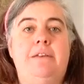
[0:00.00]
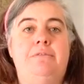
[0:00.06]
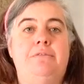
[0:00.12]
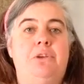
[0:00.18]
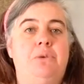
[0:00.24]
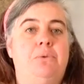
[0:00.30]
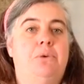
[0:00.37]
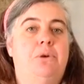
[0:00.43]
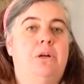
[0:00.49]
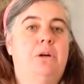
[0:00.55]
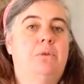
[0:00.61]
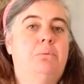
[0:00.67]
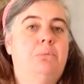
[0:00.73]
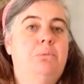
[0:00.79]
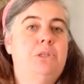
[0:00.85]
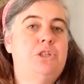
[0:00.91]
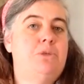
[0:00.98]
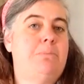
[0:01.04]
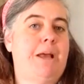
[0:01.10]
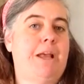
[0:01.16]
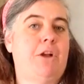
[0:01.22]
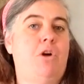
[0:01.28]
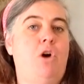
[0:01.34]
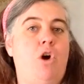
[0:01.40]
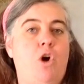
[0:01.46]
of your, what you
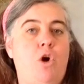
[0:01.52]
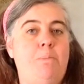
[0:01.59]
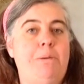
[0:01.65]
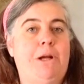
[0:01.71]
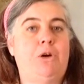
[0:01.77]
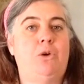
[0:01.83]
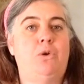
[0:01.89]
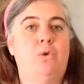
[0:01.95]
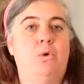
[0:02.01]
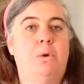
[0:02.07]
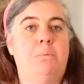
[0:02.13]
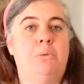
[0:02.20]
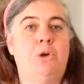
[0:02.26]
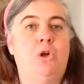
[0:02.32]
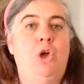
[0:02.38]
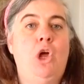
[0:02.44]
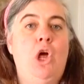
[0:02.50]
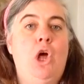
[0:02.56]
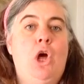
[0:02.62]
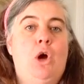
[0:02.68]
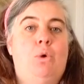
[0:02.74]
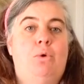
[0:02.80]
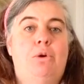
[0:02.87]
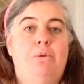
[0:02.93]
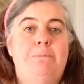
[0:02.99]
might call paranormal
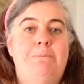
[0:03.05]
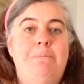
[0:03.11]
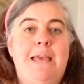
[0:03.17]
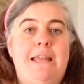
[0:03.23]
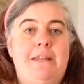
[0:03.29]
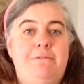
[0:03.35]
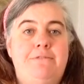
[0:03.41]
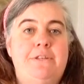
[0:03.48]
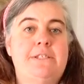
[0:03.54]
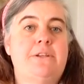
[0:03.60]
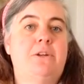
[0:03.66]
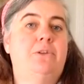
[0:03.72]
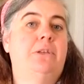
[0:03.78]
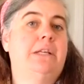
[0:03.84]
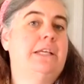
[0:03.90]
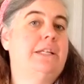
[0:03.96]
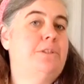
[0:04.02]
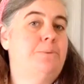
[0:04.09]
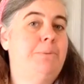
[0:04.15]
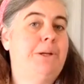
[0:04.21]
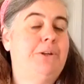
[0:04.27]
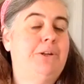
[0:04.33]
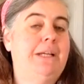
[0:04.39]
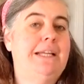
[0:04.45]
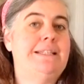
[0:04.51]
or metaphysical
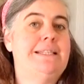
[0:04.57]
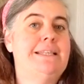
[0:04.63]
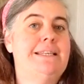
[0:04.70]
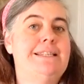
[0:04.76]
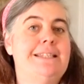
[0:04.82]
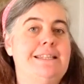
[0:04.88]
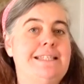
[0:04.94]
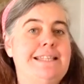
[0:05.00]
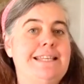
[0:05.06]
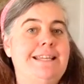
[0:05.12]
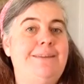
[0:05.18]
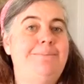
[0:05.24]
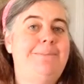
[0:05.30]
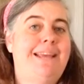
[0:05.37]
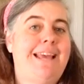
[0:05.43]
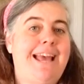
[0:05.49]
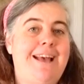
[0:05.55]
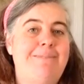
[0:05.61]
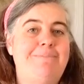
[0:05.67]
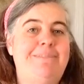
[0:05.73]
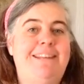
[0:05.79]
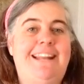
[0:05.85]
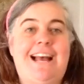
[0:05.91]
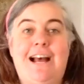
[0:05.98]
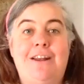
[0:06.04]
experiences seem to
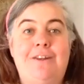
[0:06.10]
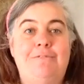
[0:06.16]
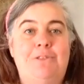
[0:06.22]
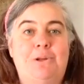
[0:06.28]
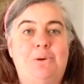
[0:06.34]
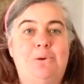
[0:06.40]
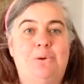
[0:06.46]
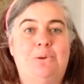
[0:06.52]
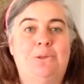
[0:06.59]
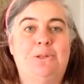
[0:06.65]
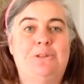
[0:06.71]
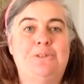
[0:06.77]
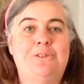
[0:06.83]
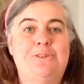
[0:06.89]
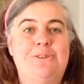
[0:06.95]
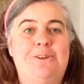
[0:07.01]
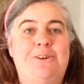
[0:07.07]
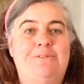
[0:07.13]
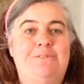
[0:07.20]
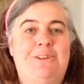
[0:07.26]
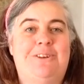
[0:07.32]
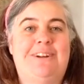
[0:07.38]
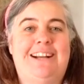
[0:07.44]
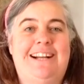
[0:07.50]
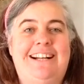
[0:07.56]
happen out of the corners of
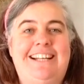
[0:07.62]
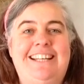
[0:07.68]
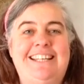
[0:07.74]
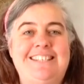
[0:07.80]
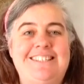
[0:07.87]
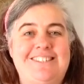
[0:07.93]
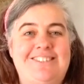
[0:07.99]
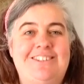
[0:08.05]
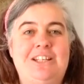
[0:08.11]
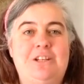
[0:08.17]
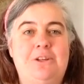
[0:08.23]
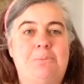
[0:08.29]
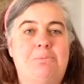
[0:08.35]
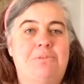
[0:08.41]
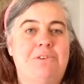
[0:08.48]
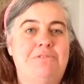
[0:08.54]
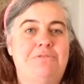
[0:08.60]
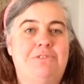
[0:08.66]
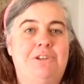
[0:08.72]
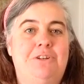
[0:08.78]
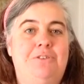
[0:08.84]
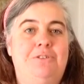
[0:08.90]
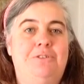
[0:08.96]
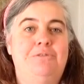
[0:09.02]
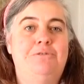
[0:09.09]
your eyes or in your
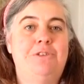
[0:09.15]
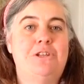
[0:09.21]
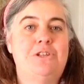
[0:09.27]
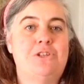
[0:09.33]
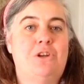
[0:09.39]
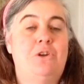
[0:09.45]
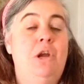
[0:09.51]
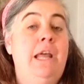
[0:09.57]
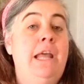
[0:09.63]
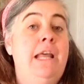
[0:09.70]
peripheral vision.